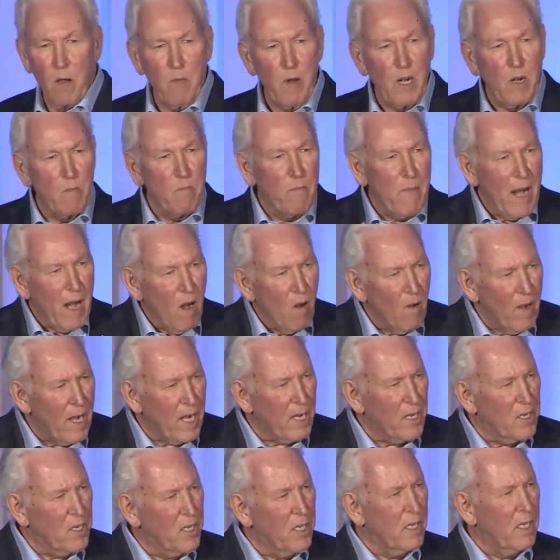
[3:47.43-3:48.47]
mean, a
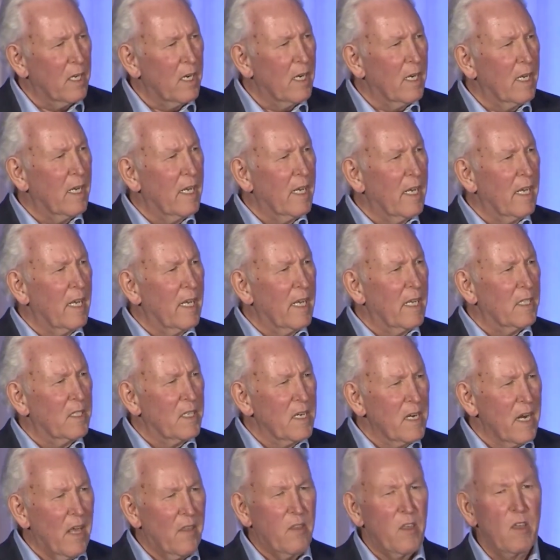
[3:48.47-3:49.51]
marriage is
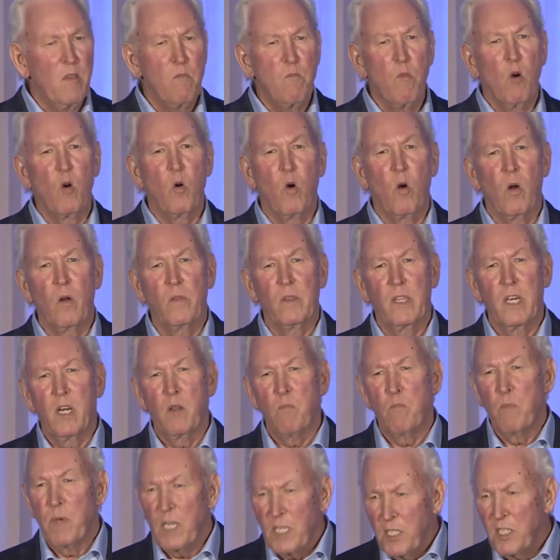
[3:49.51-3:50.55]
nothing more than a
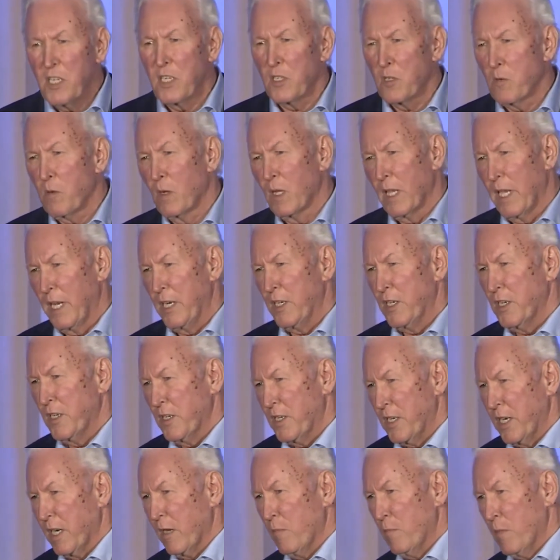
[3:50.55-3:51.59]
business
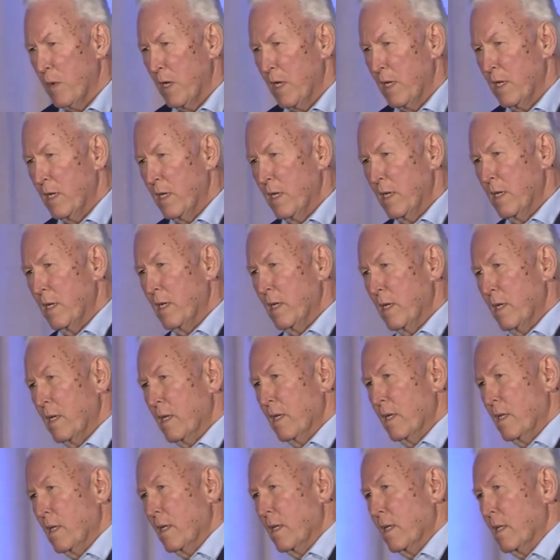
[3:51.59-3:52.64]
relationship
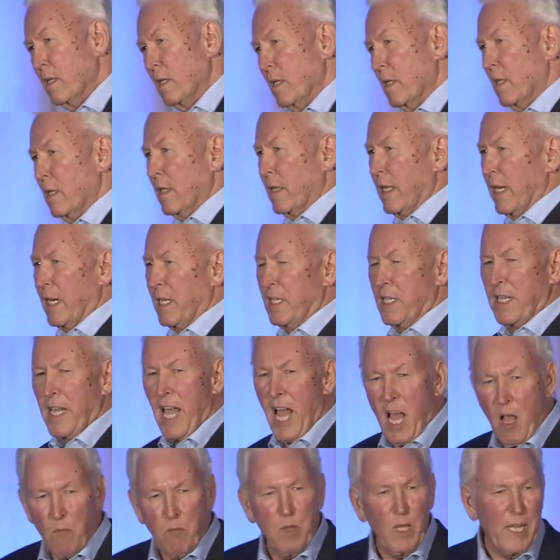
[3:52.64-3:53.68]
that is
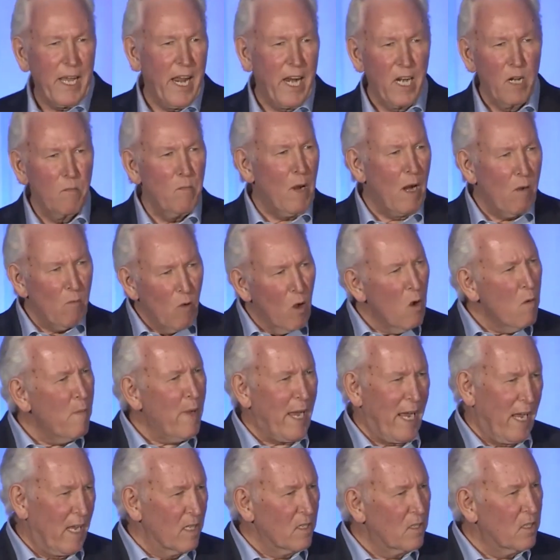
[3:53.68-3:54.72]
complicated by
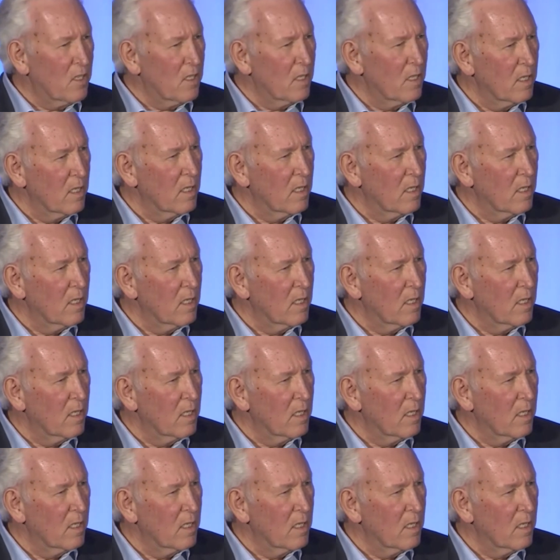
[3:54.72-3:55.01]
romance.